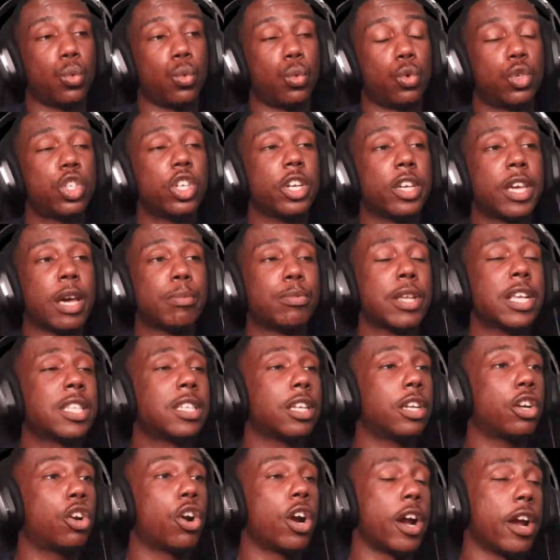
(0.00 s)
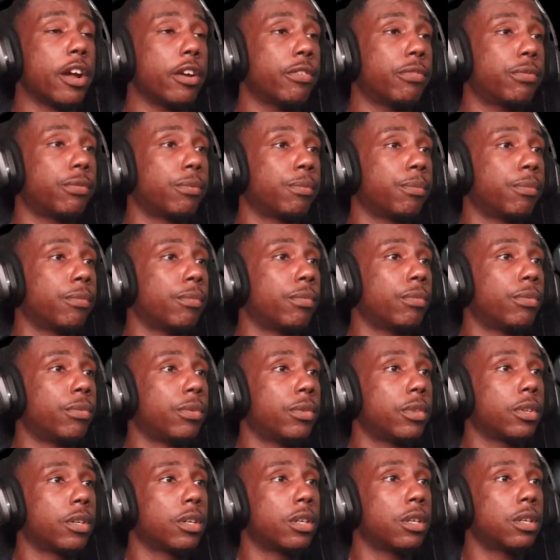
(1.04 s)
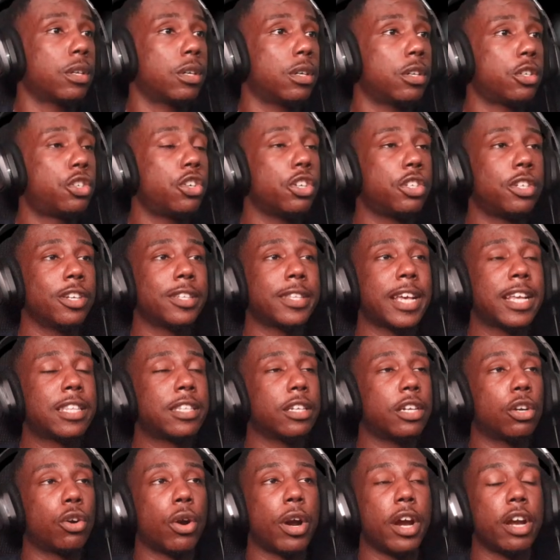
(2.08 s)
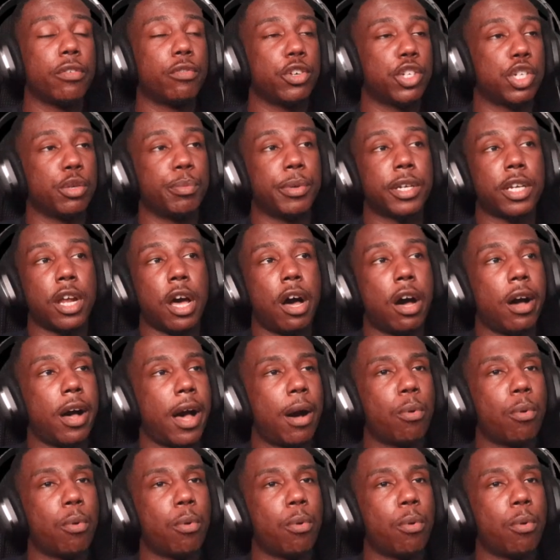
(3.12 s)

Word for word: Should have kept that to the grave. Should have took that to the grave with you, big dog.